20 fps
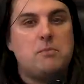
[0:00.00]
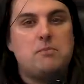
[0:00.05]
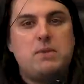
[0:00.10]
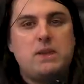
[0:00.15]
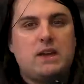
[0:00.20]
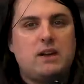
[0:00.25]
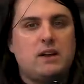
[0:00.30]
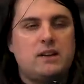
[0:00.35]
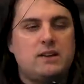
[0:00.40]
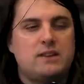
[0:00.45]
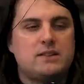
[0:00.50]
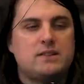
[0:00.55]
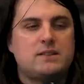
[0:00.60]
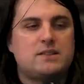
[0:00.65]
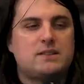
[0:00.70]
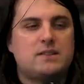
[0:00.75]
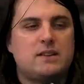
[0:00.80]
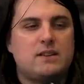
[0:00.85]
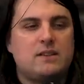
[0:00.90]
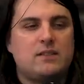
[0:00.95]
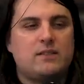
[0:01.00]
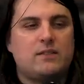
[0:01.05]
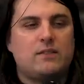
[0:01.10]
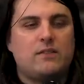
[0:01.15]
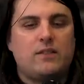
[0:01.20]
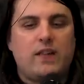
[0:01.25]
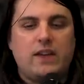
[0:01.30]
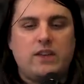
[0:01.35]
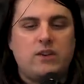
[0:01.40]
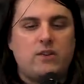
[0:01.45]
Because
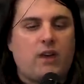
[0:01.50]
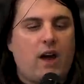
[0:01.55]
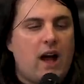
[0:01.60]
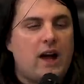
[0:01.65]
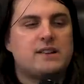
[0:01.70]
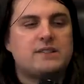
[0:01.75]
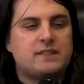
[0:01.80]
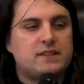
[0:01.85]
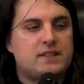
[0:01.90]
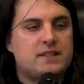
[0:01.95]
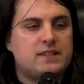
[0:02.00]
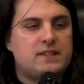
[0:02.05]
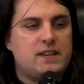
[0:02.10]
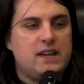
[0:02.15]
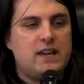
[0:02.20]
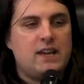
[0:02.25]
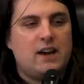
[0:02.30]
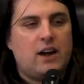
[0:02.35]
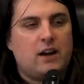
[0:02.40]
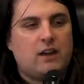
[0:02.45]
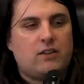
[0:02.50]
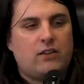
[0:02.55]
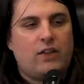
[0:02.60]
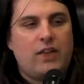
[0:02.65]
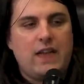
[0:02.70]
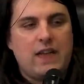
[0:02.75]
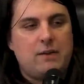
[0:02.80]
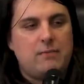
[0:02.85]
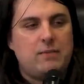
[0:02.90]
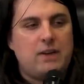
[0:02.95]
like you constantly see
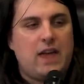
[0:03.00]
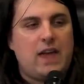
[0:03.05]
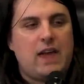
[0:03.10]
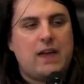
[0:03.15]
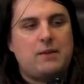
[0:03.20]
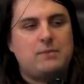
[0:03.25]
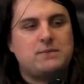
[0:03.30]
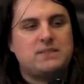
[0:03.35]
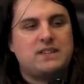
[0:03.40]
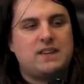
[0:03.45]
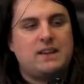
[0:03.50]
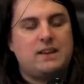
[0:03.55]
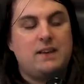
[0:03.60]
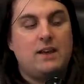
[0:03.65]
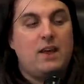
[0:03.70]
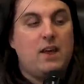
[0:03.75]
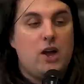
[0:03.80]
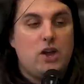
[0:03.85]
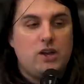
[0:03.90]
acclaim games and